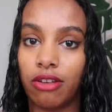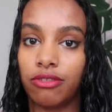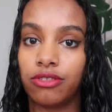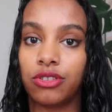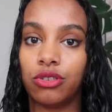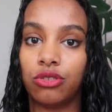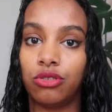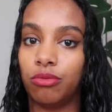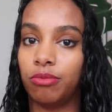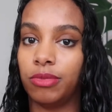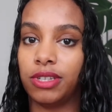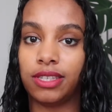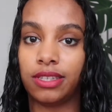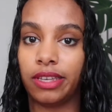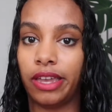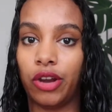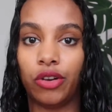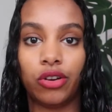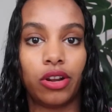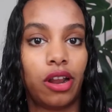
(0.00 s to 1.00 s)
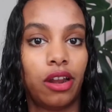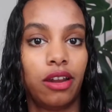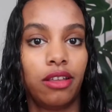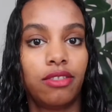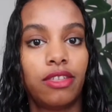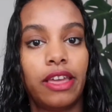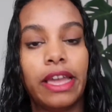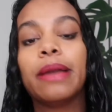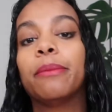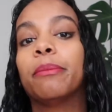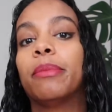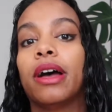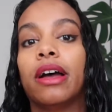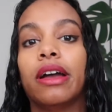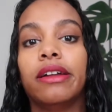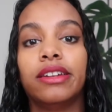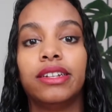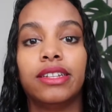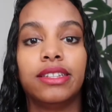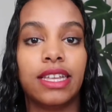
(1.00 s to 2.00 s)
off so don't be scared or anything
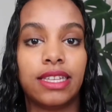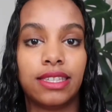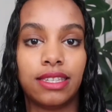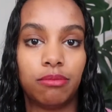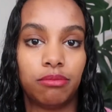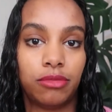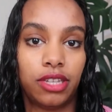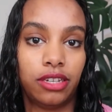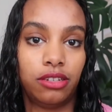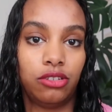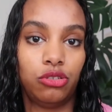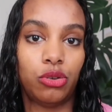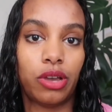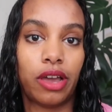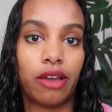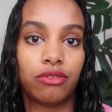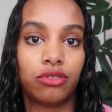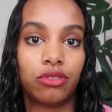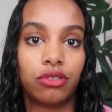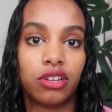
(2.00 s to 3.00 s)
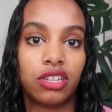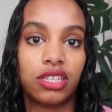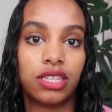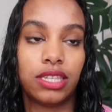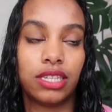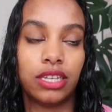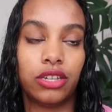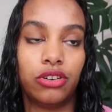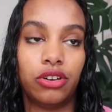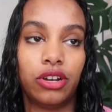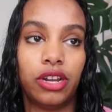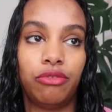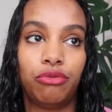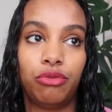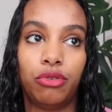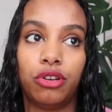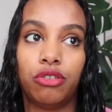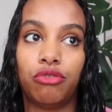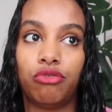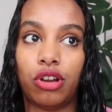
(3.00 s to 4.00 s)
but that's something you have to consider if
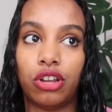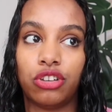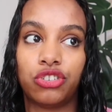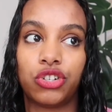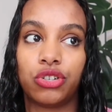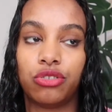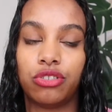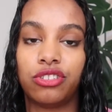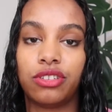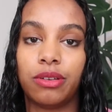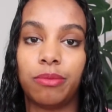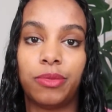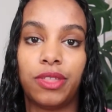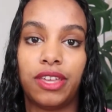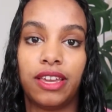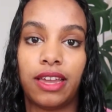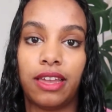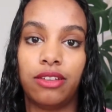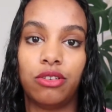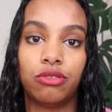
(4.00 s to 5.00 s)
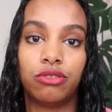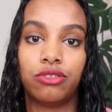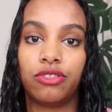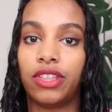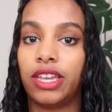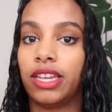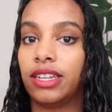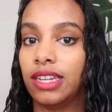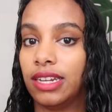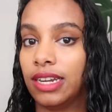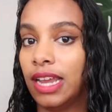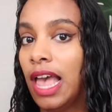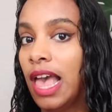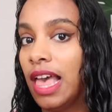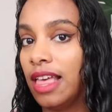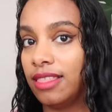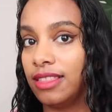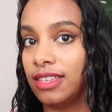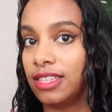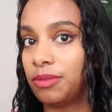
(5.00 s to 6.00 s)
you're in a rush or something I don't think that
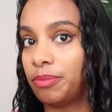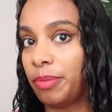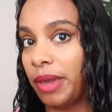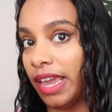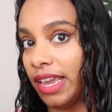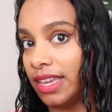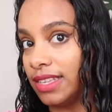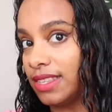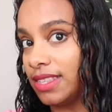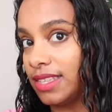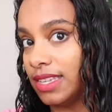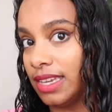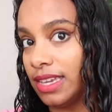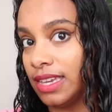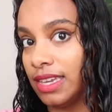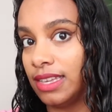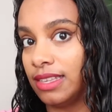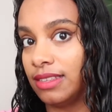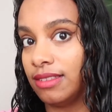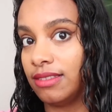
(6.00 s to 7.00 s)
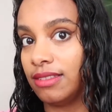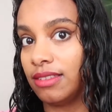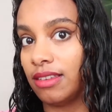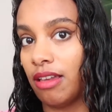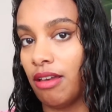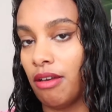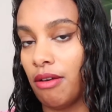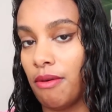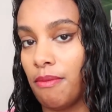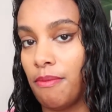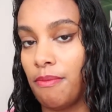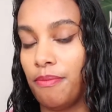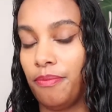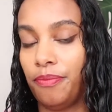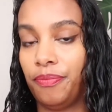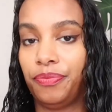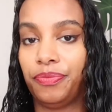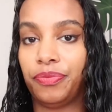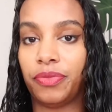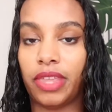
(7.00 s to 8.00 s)
this paste is
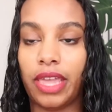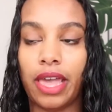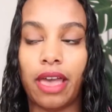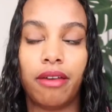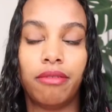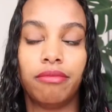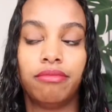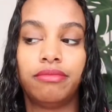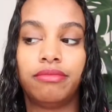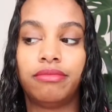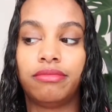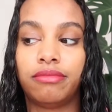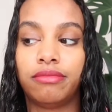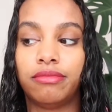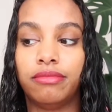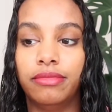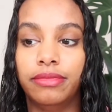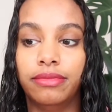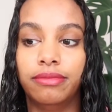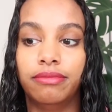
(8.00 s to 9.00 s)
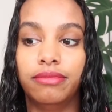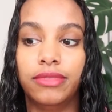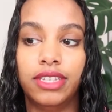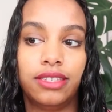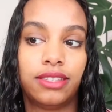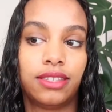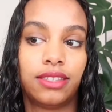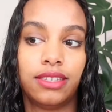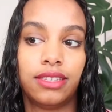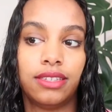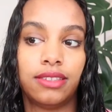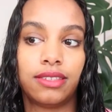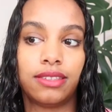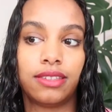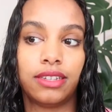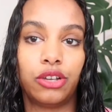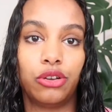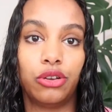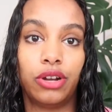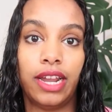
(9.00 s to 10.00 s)
um, yeah this
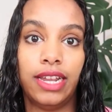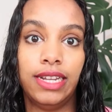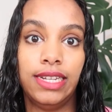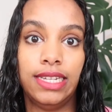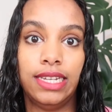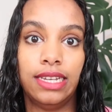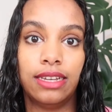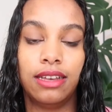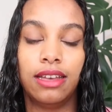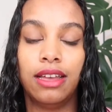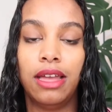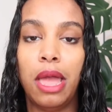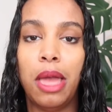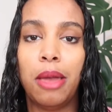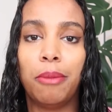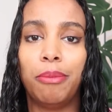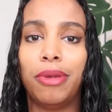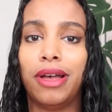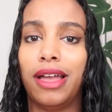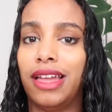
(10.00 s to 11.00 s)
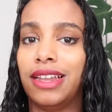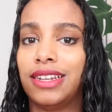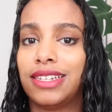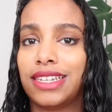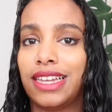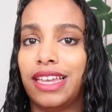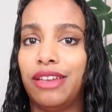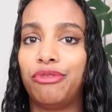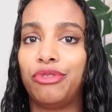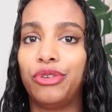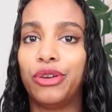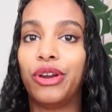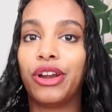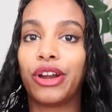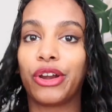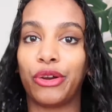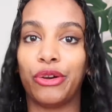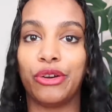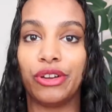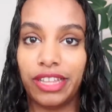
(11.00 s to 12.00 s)
is a good idea but if
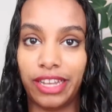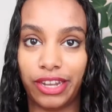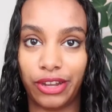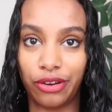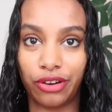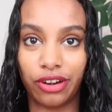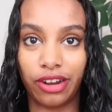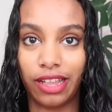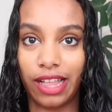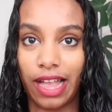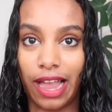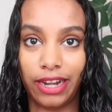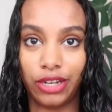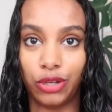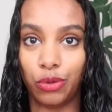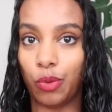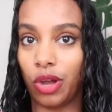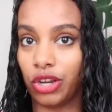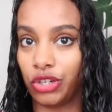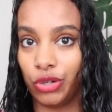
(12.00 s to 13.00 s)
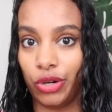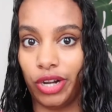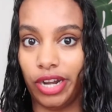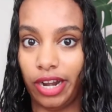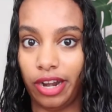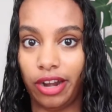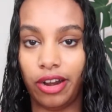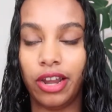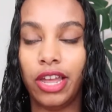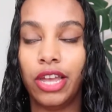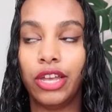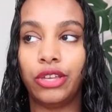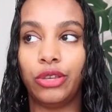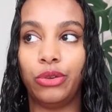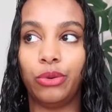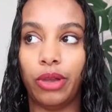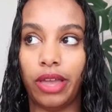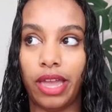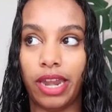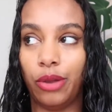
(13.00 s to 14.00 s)
you're a curly girl and you wash your hair
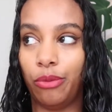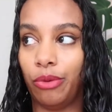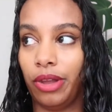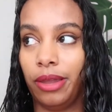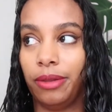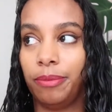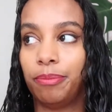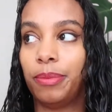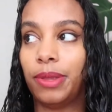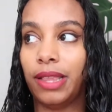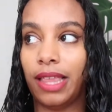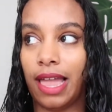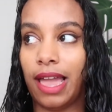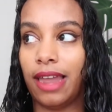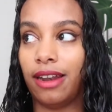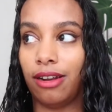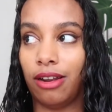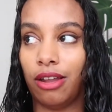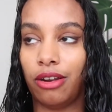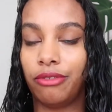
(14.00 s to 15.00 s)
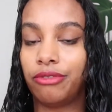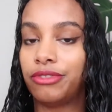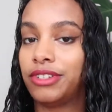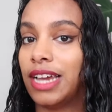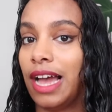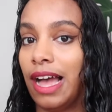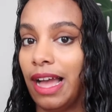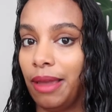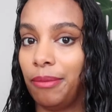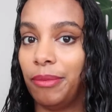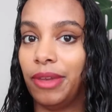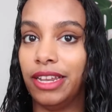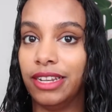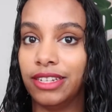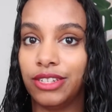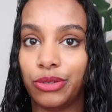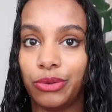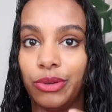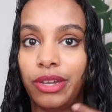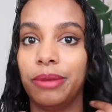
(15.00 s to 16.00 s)
you anyway plan a lot of time
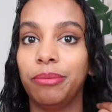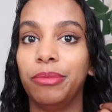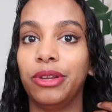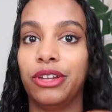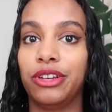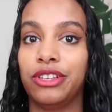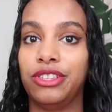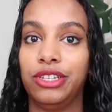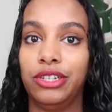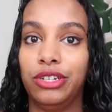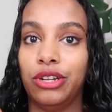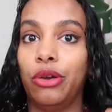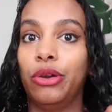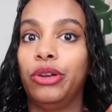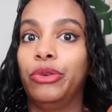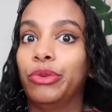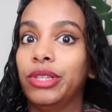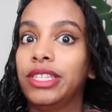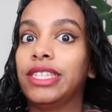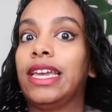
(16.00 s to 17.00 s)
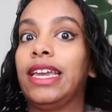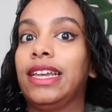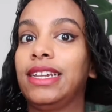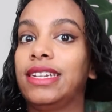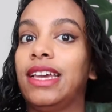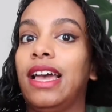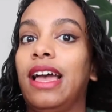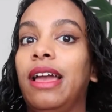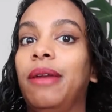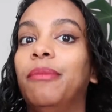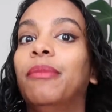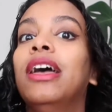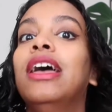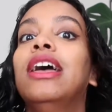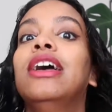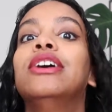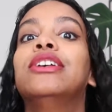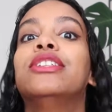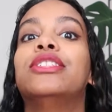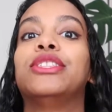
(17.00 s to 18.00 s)
into it because you know it will take time
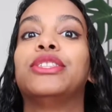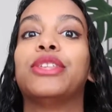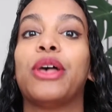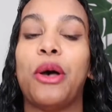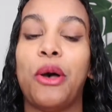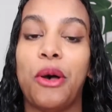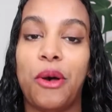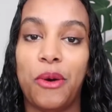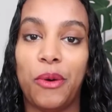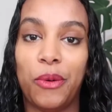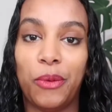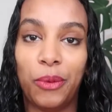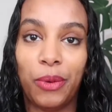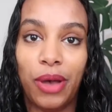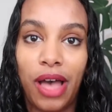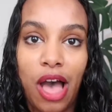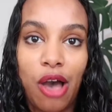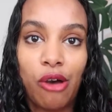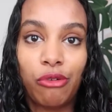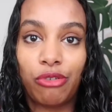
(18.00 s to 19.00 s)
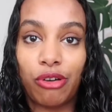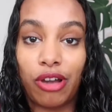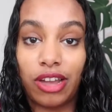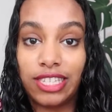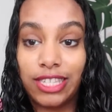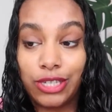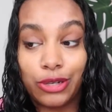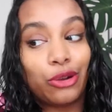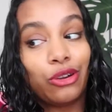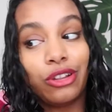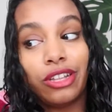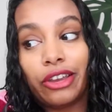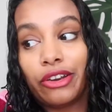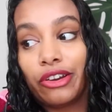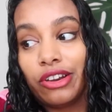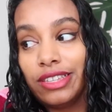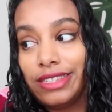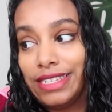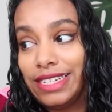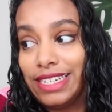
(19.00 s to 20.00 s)
so for us curly
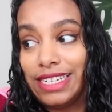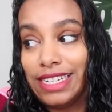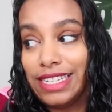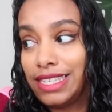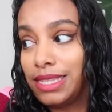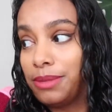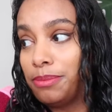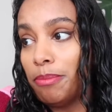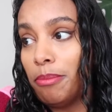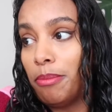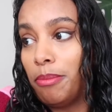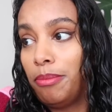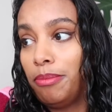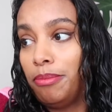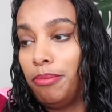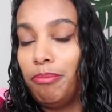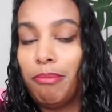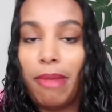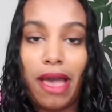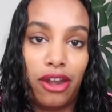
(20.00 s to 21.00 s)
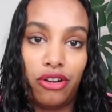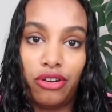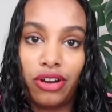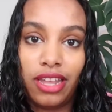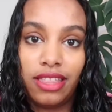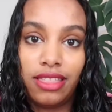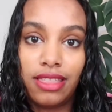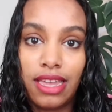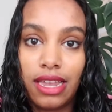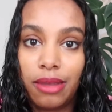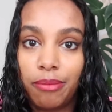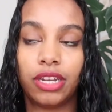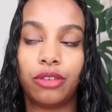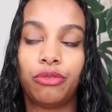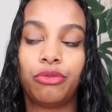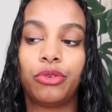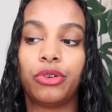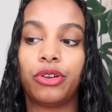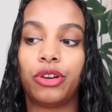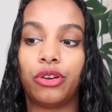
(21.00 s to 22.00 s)
girls it doesn't matter i think but
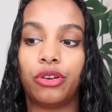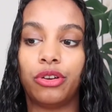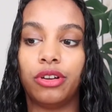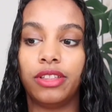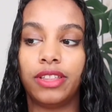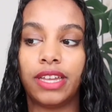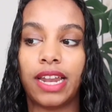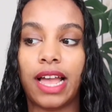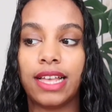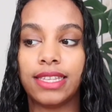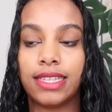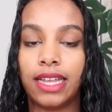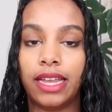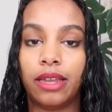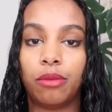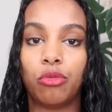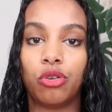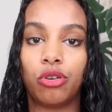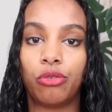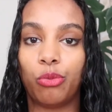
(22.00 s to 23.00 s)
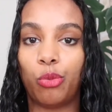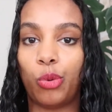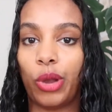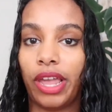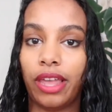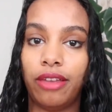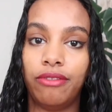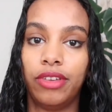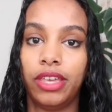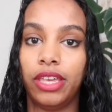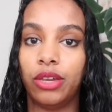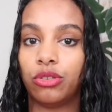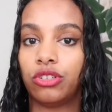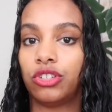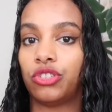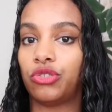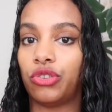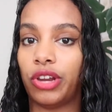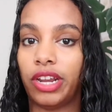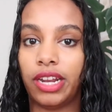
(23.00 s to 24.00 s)
if you're a girl that has like more wavy or
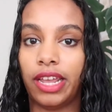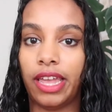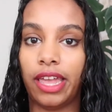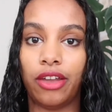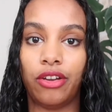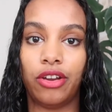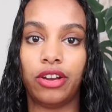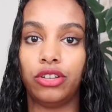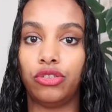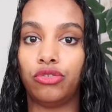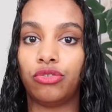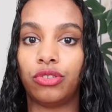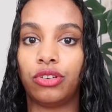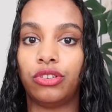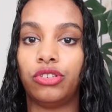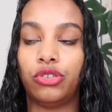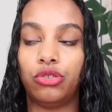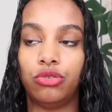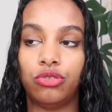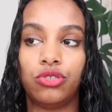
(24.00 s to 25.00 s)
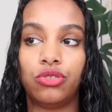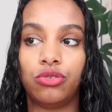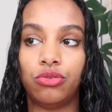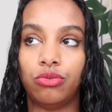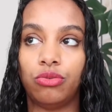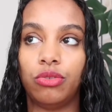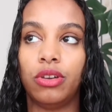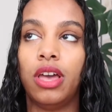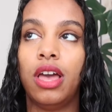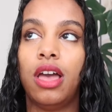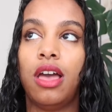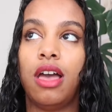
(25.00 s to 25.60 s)
straight hair and you're used to